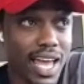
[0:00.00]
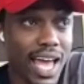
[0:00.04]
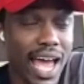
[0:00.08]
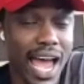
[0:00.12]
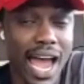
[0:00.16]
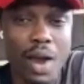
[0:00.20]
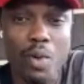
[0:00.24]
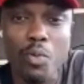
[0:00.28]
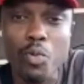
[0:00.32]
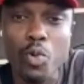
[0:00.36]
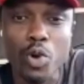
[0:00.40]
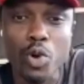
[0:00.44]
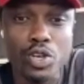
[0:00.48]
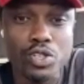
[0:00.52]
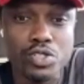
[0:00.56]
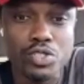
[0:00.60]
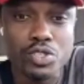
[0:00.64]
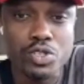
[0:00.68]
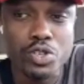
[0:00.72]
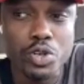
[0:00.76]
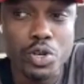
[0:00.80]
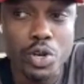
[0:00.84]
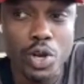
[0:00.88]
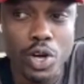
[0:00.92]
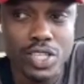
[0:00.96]
I was
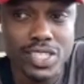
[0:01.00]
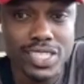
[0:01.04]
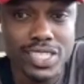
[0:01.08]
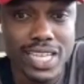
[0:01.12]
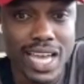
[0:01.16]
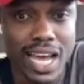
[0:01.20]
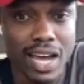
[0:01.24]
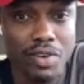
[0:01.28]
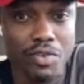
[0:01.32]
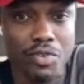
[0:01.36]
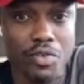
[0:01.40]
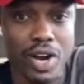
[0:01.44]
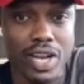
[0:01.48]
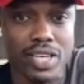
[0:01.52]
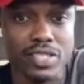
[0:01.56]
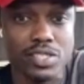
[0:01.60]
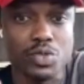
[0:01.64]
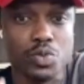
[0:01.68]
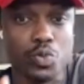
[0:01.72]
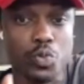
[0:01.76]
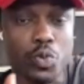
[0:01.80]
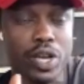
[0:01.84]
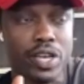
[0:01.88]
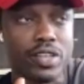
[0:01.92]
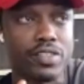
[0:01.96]
not at rest
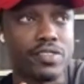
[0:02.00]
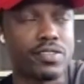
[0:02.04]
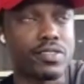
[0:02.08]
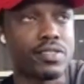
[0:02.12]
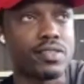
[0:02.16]
with